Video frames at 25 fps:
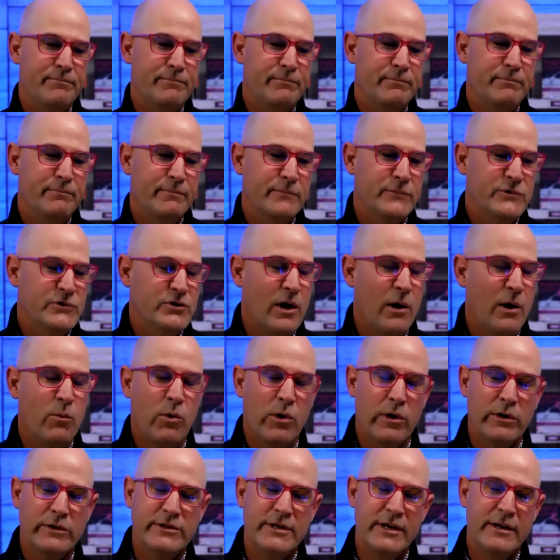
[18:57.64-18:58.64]
So I
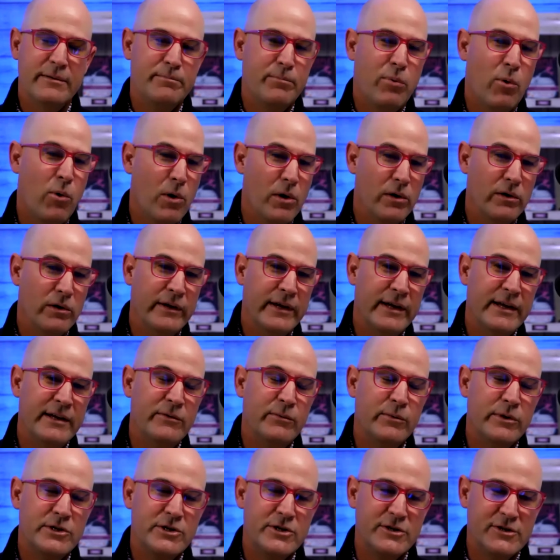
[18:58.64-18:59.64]
worked in Portland,
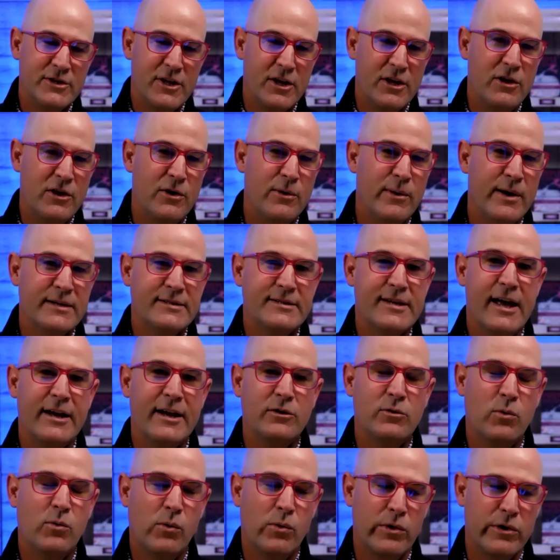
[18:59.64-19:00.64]
which is the U.S.
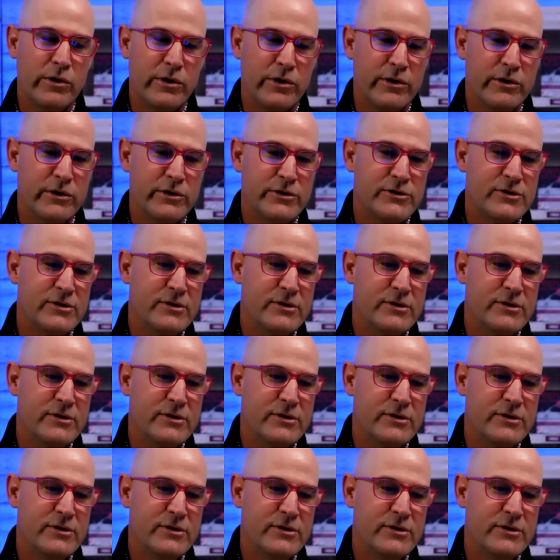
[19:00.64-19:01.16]
headquarters,